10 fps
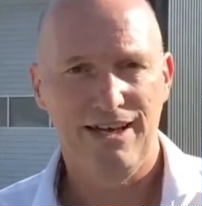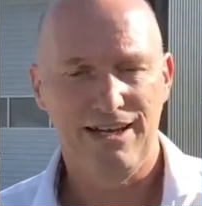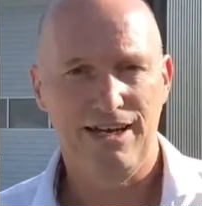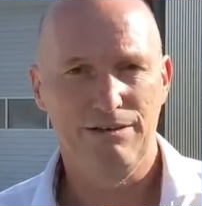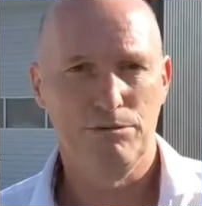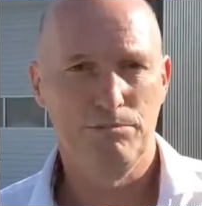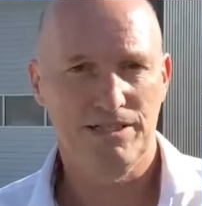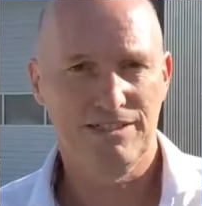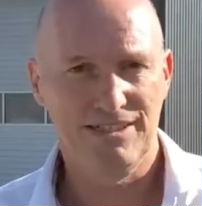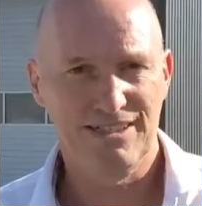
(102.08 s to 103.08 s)
And our
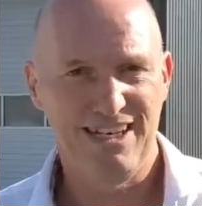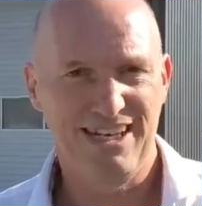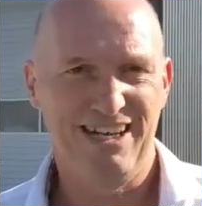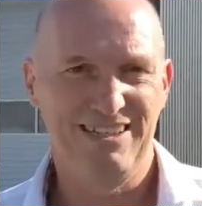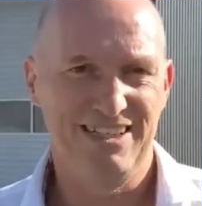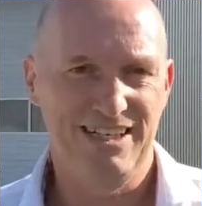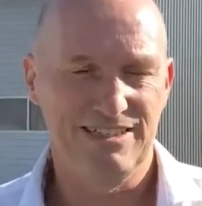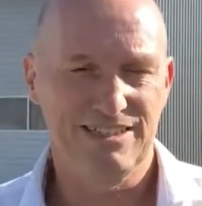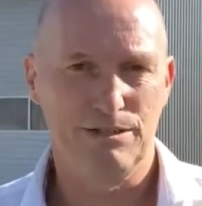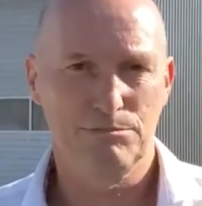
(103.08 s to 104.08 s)
bacteria and the
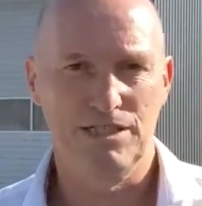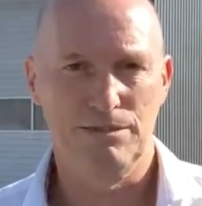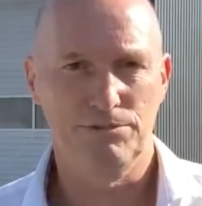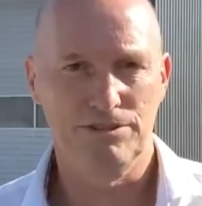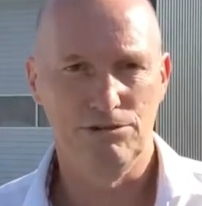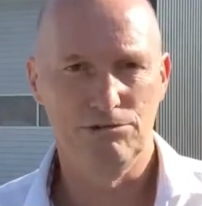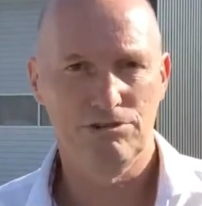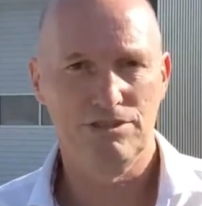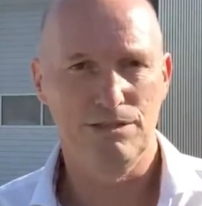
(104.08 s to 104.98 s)
enzymes they produce,